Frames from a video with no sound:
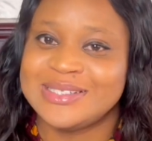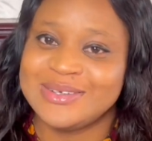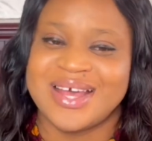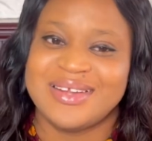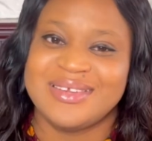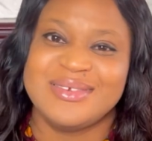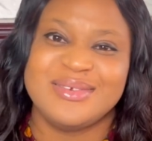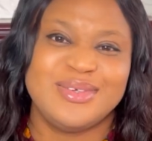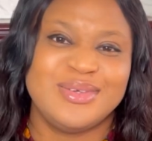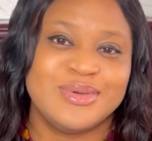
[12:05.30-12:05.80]

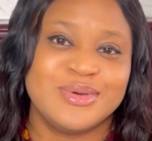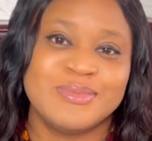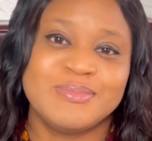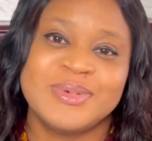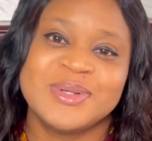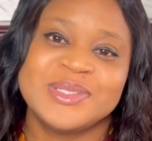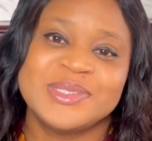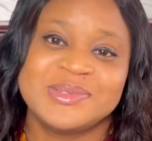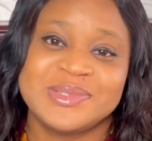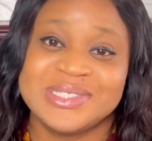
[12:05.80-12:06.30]
and you know,
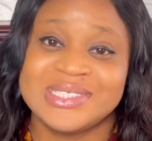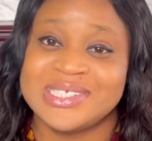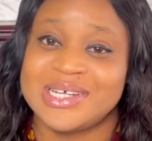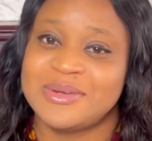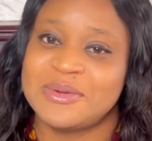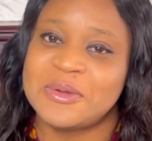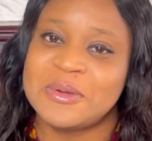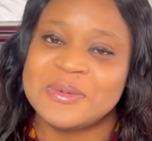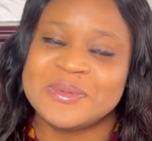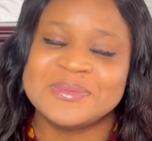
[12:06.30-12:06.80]
bursaries and
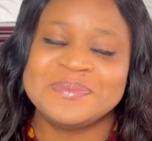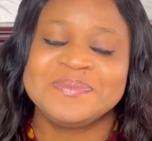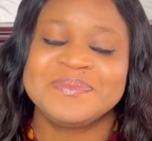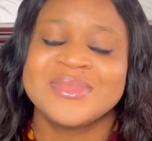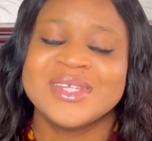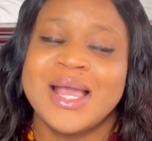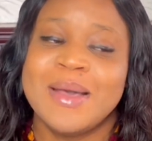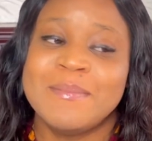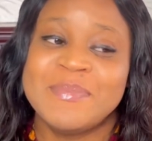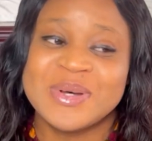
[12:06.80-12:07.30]
all.
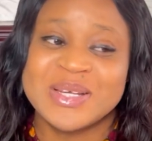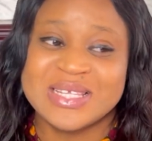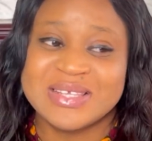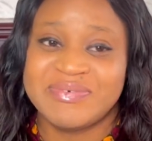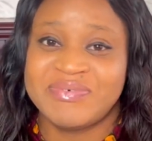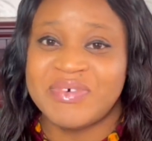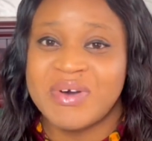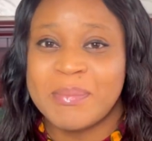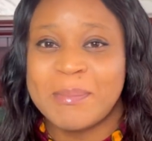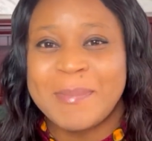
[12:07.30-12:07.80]
But
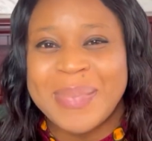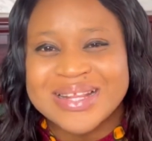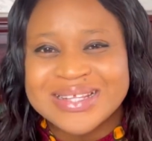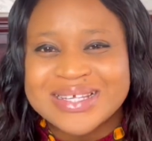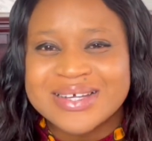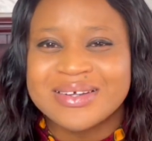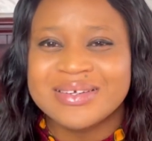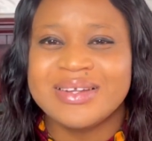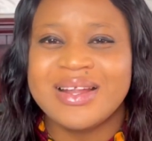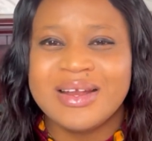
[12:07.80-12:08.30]
for
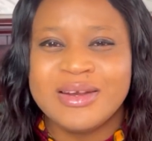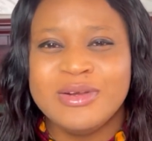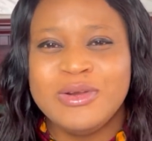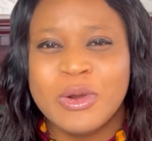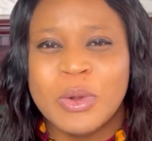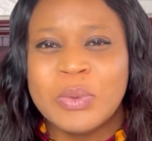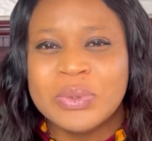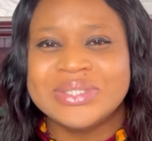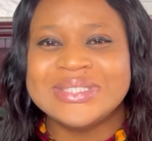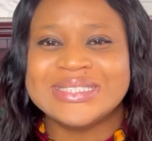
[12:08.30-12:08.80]
particular
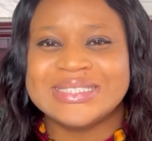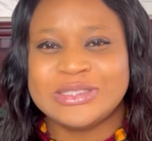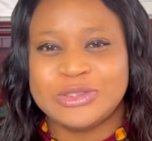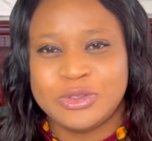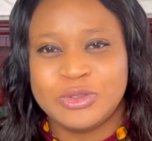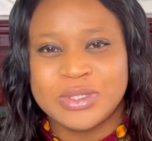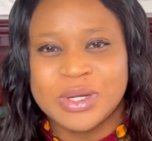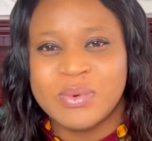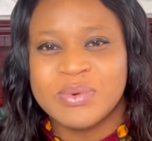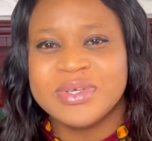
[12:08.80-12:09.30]
loans, you
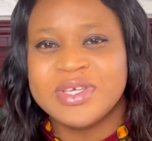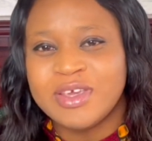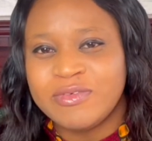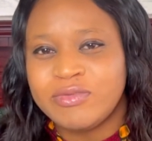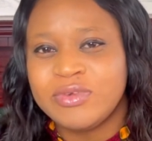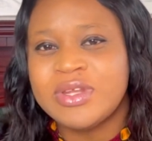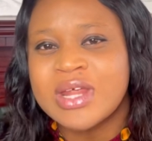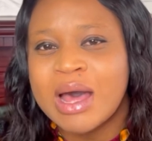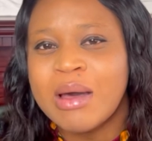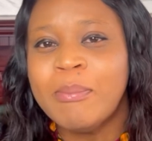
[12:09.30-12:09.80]
know, that will give
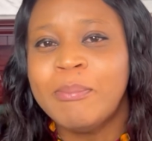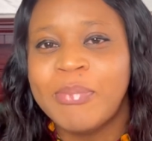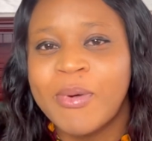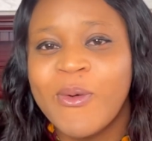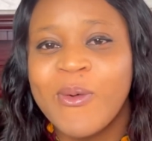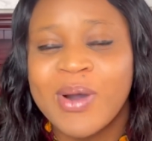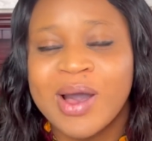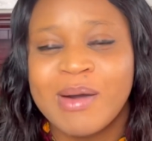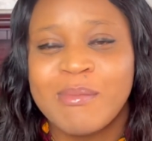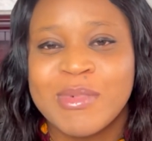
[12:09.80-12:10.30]
you that
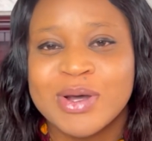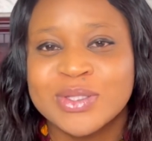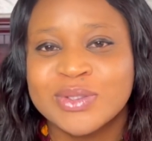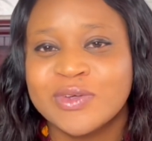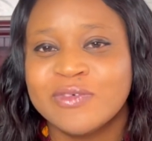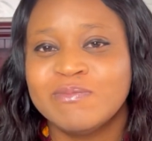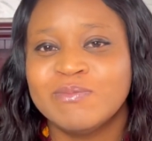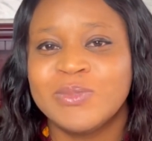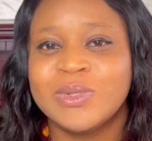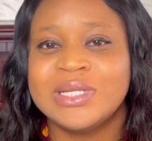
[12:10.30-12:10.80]
bulk amount
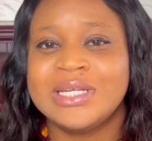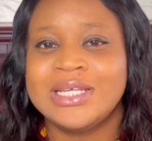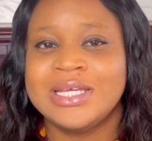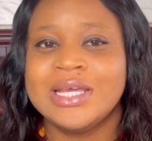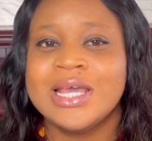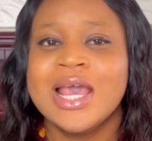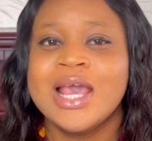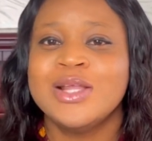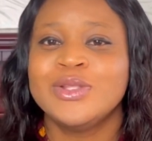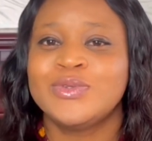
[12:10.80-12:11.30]
of
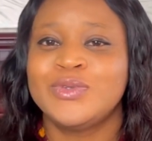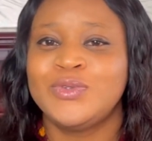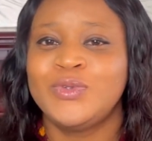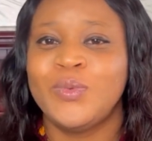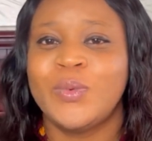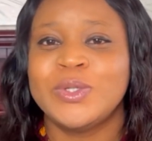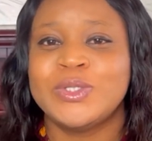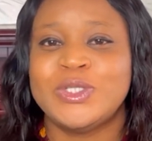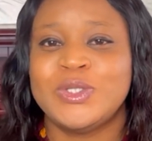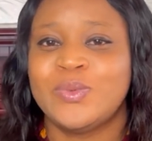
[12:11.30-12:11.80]
money to do
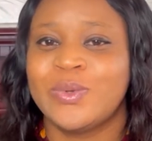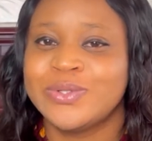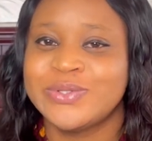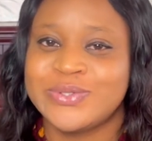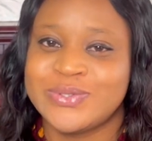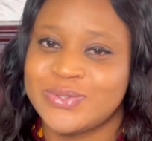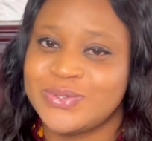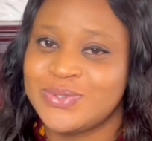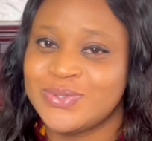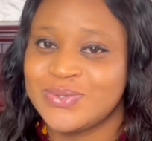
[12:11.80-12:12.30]
what you want
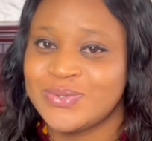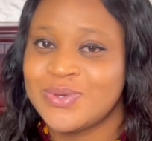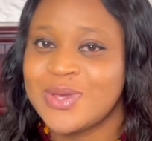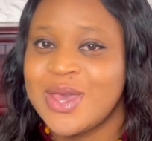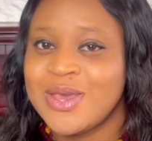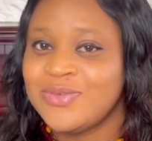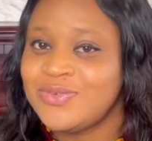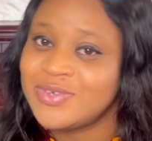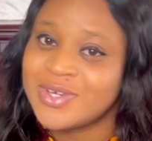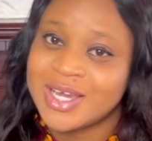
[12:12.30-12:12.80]
to do,
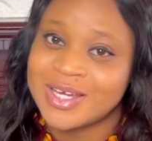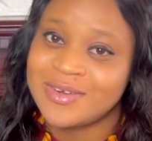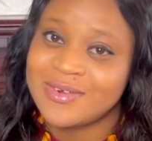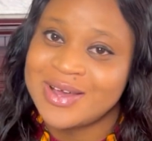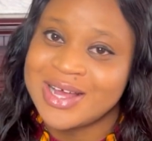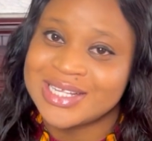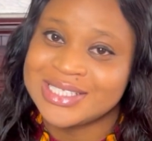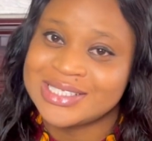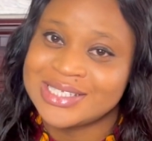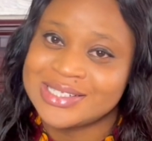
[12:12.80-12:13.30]
you cannot
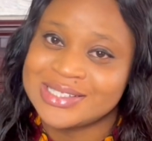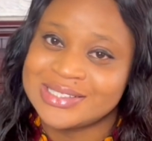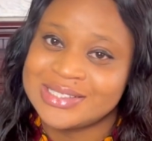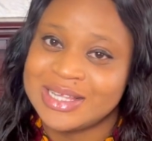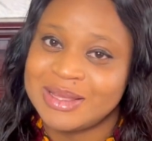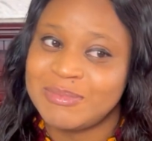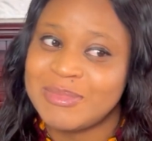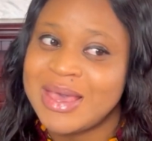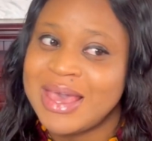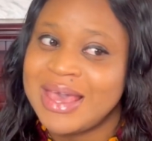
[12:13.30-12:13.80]
access them.